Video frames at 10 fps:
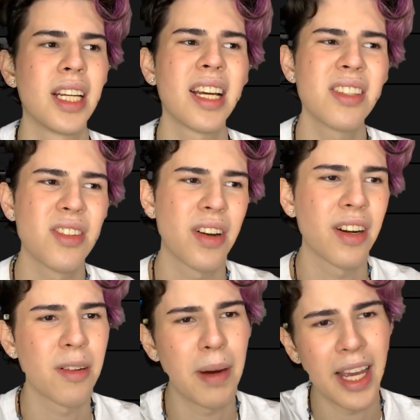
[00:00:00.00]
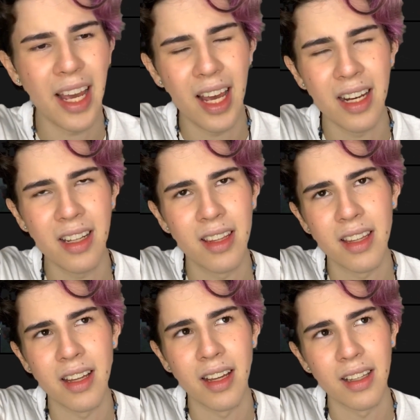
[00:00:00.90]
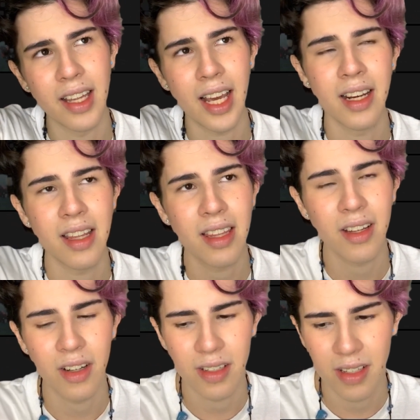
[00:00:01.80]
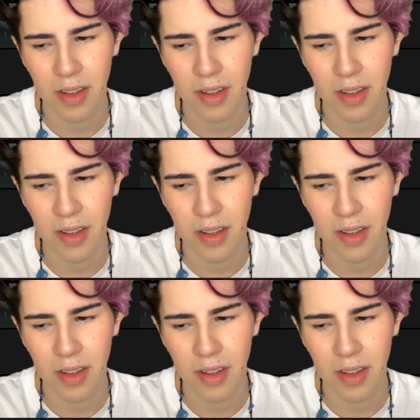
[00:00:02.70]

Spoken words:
gets triggered by anything. Like anything causes